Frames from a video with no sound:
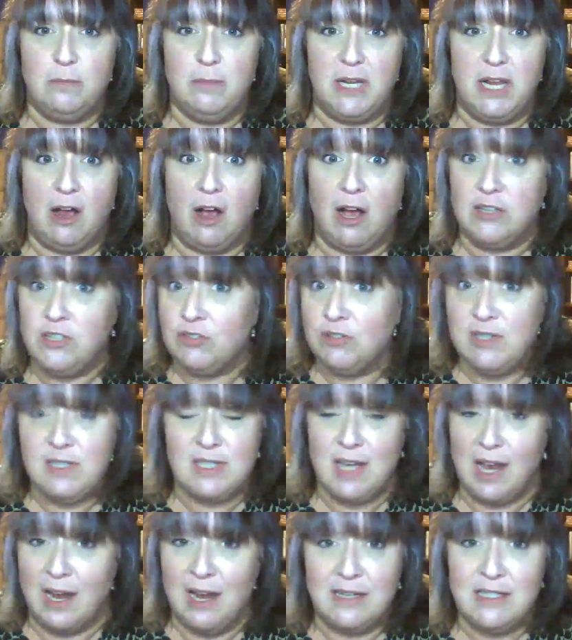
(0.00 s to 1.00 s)
be
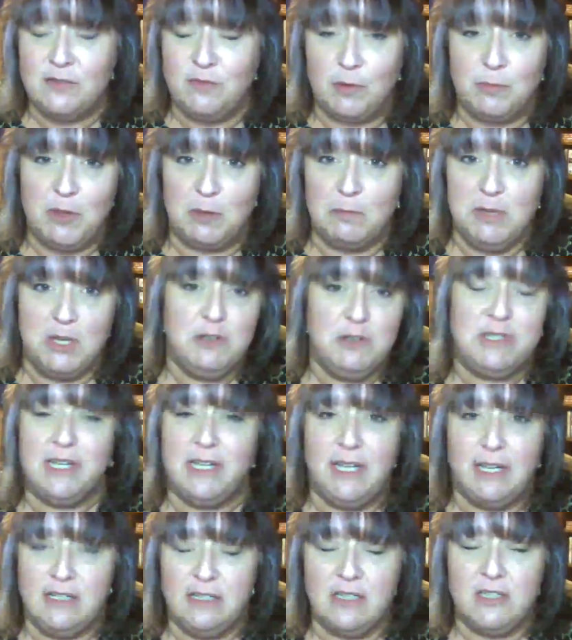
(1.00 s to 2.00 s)
ostracized from the
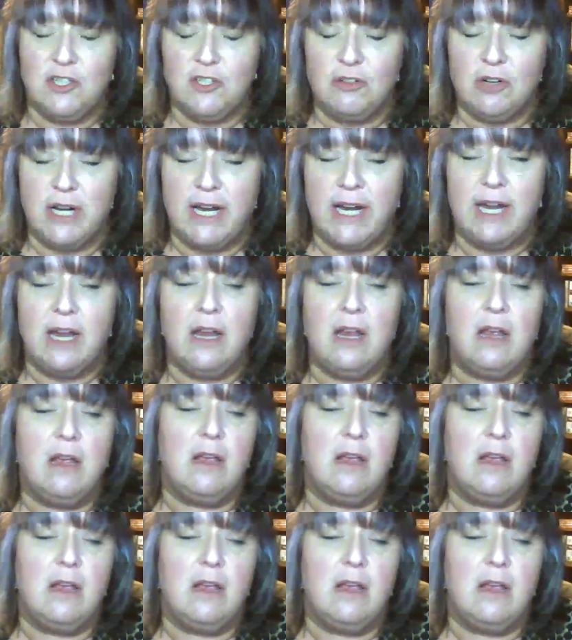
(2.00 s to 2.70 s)
music industry